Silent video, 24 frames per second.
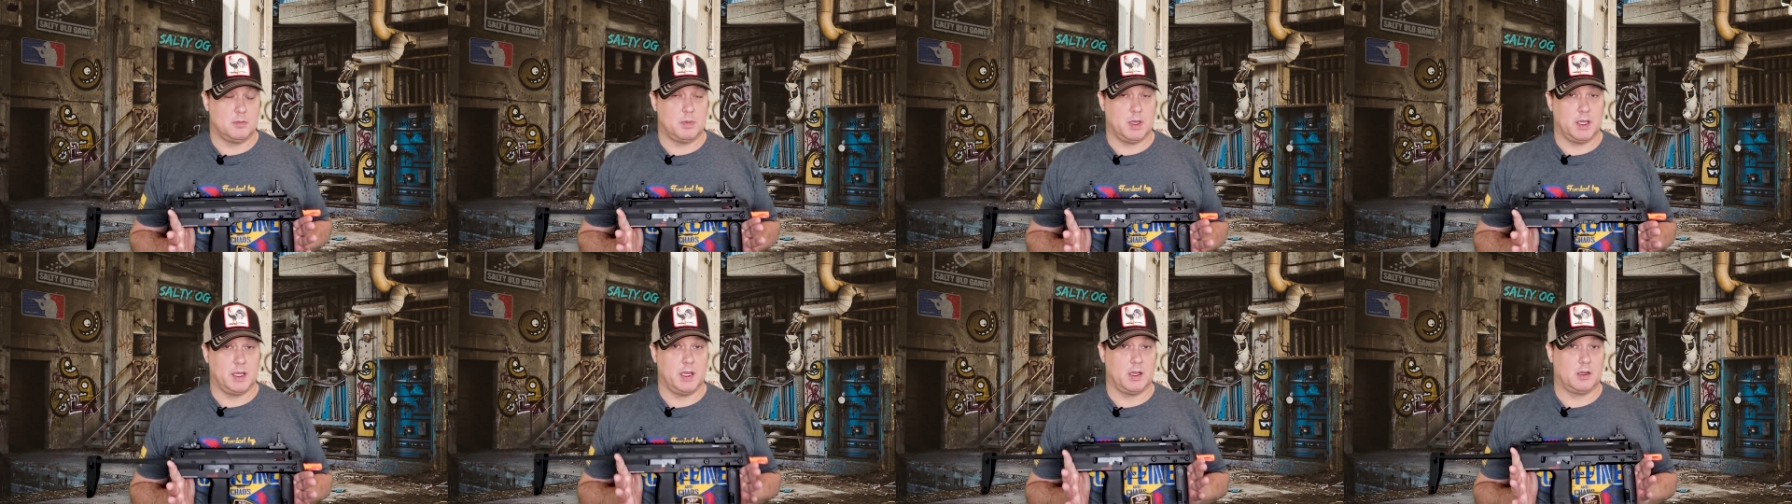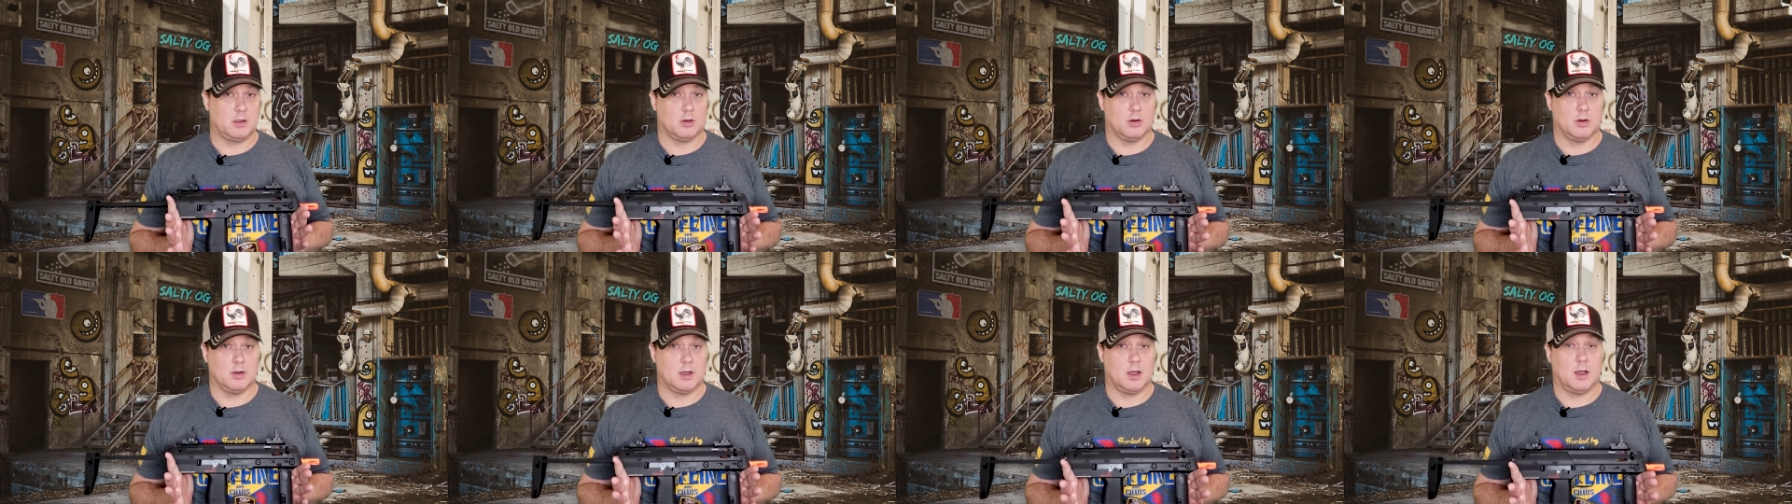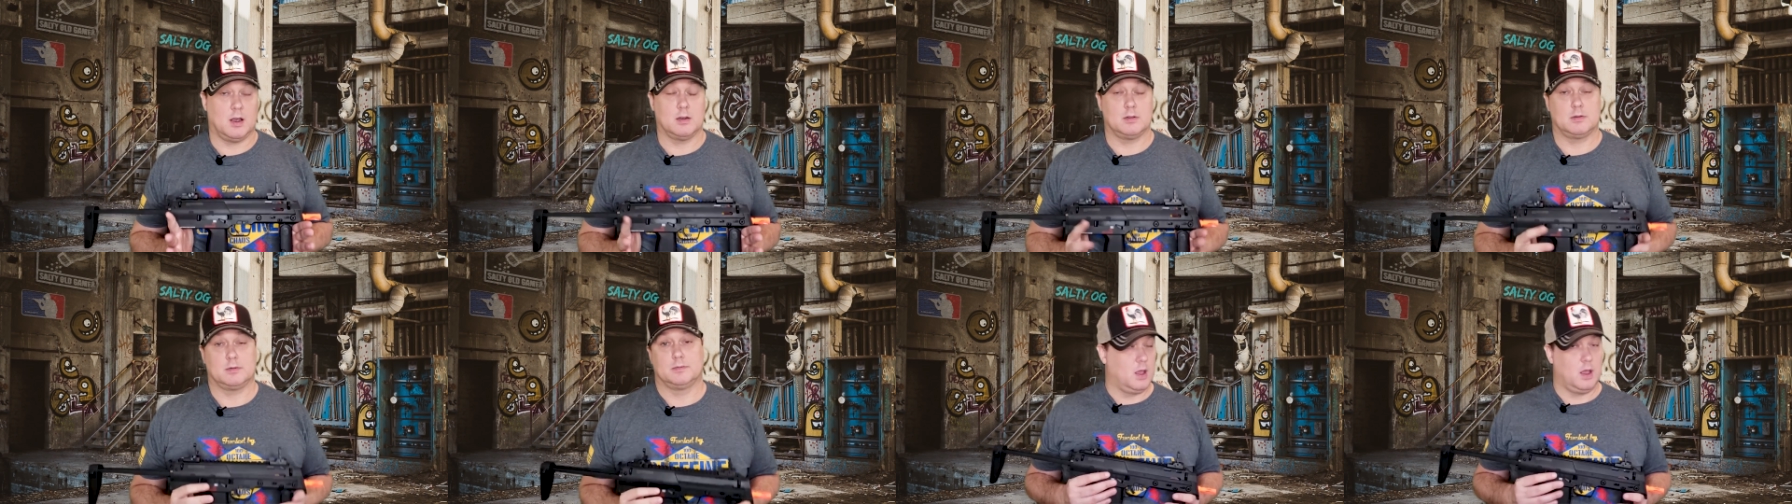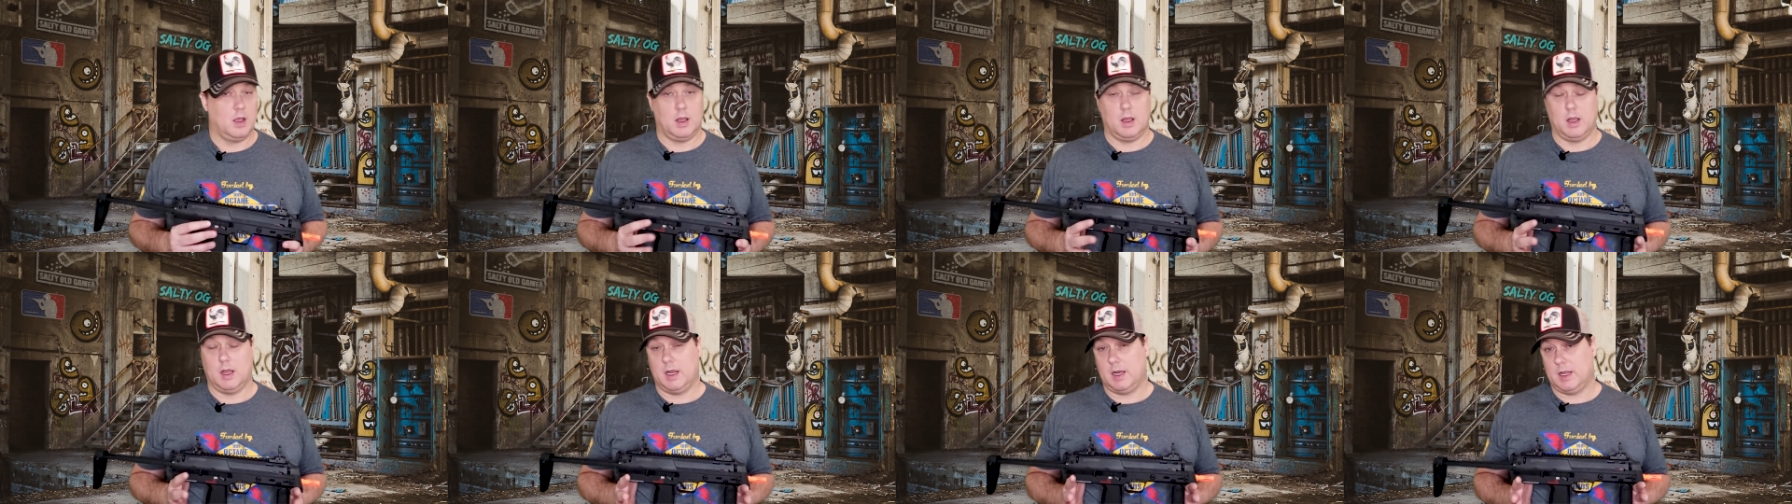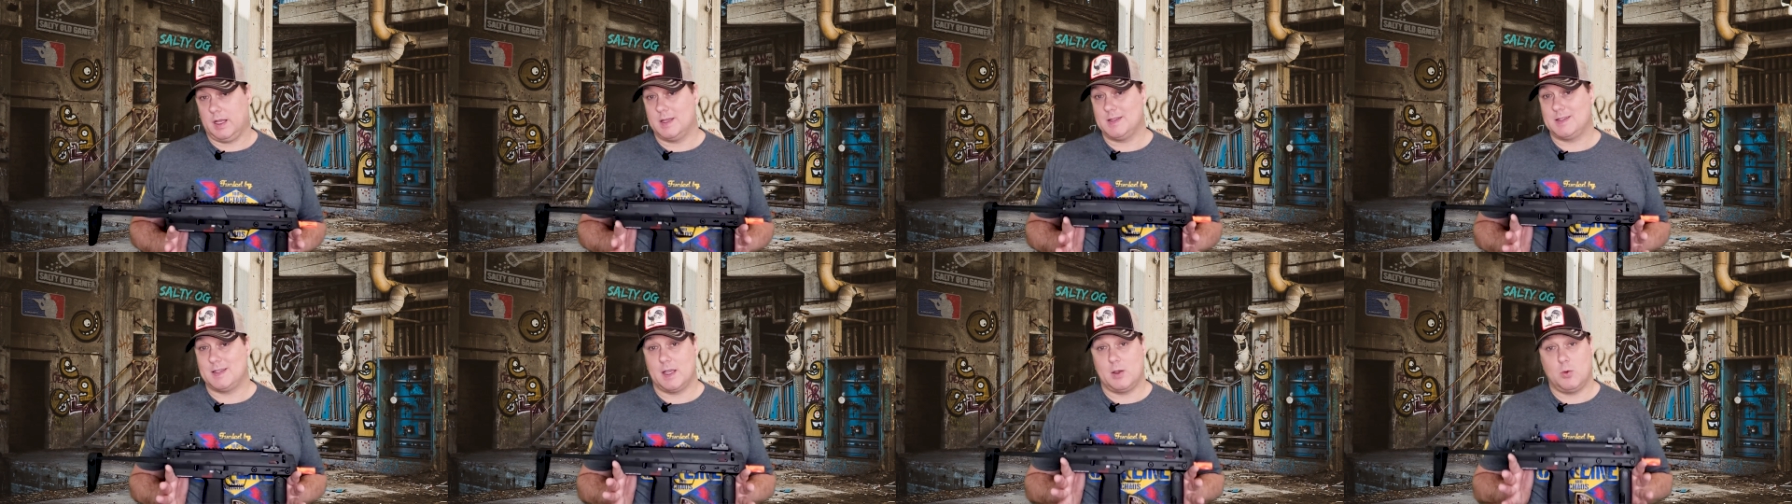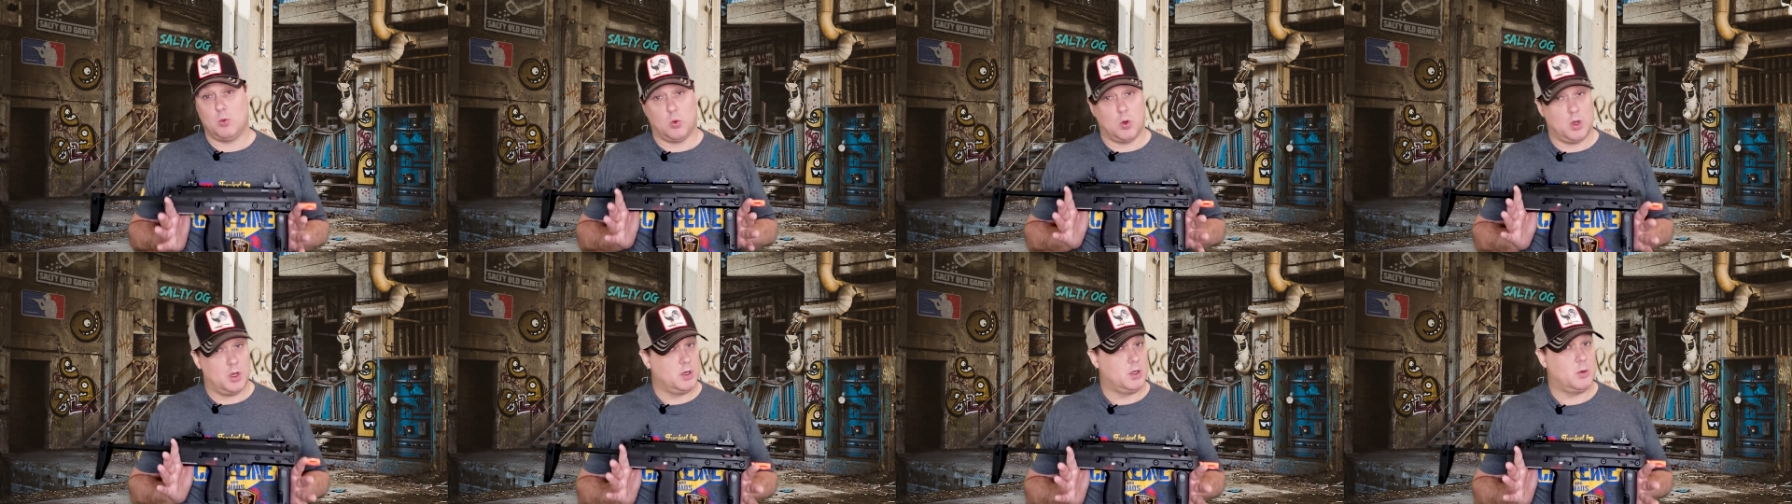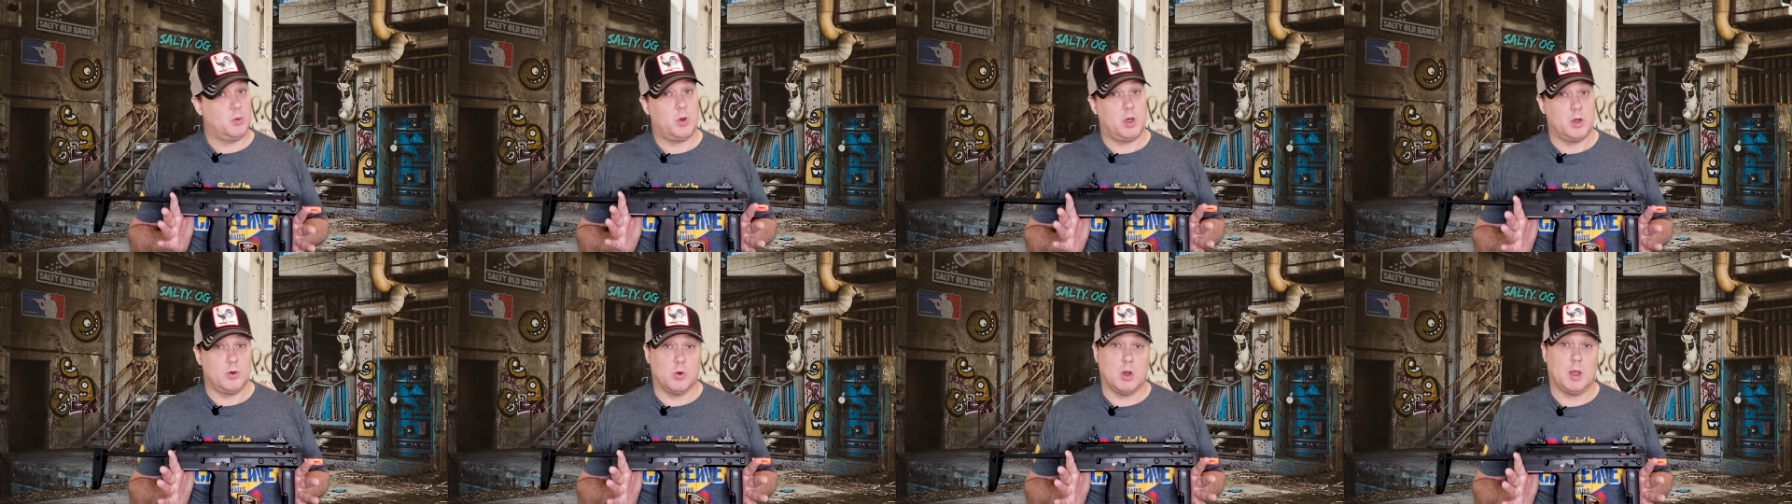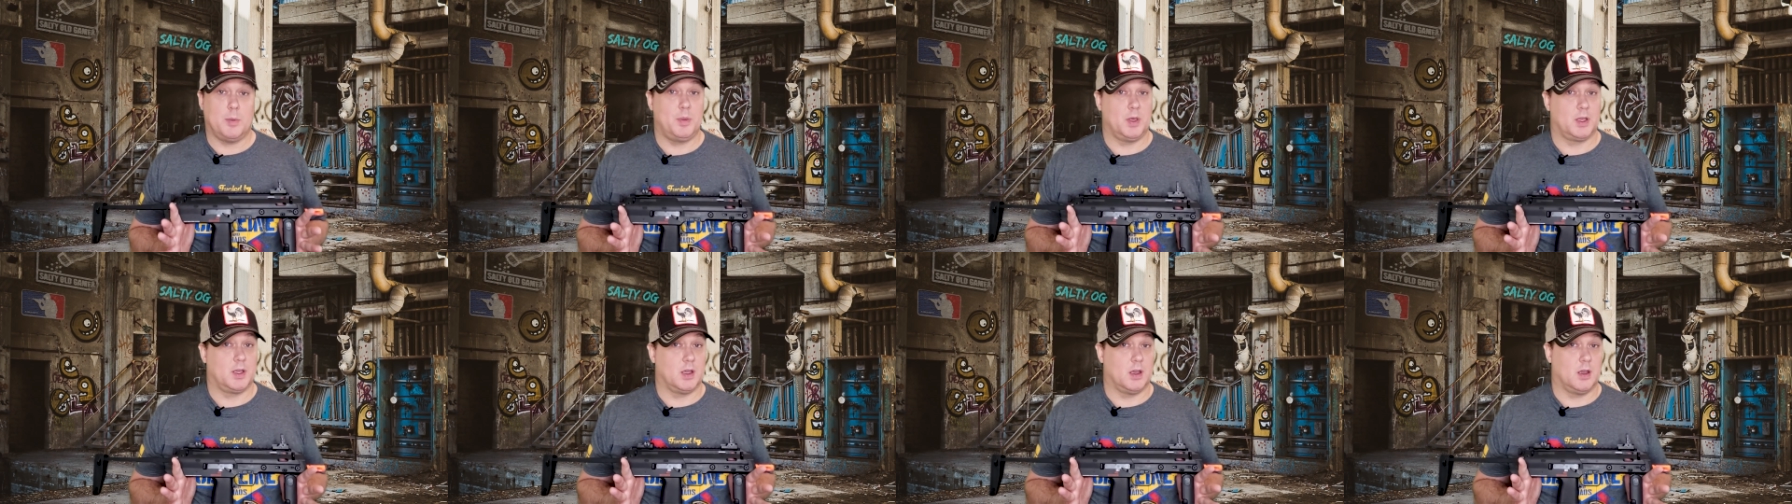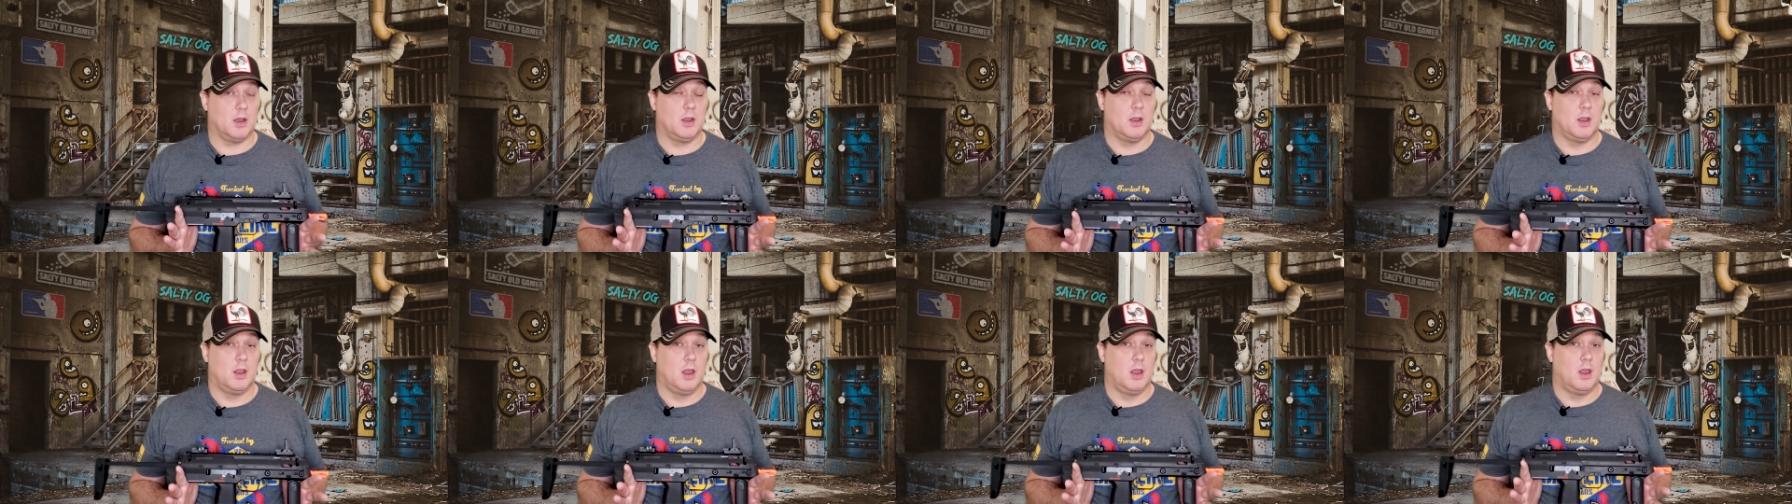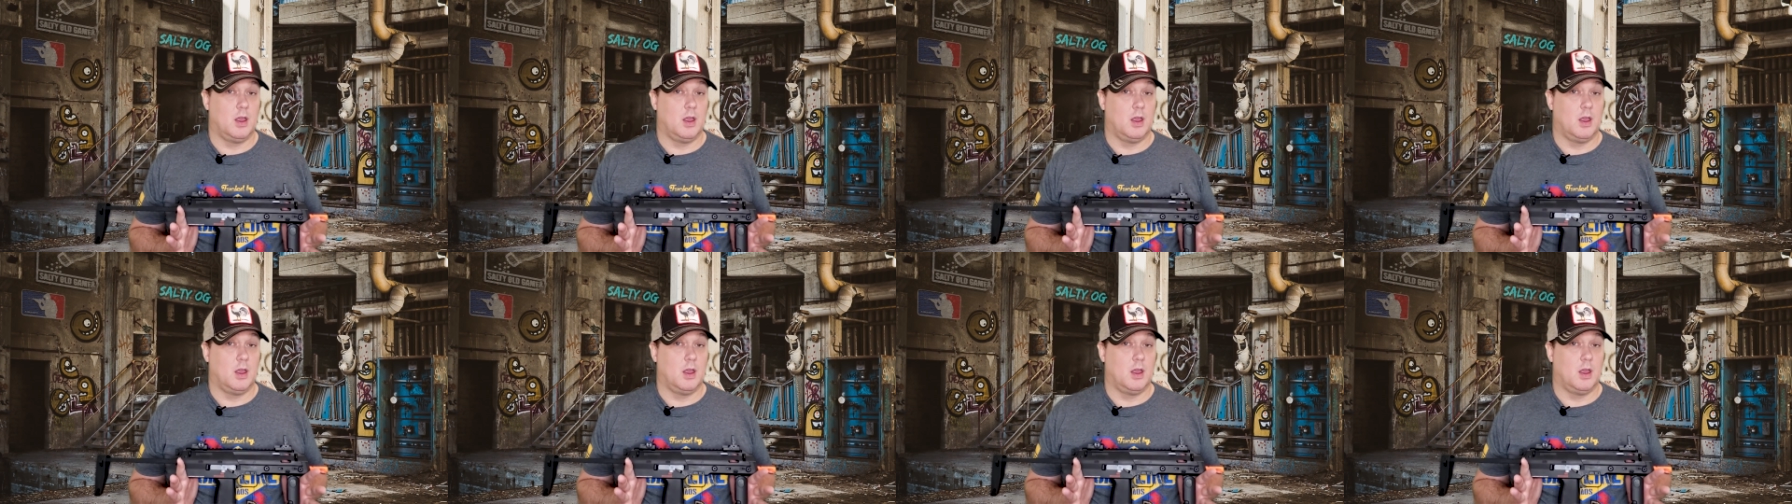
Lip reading: by Heckler & Koch. It is a 1-to-1 replica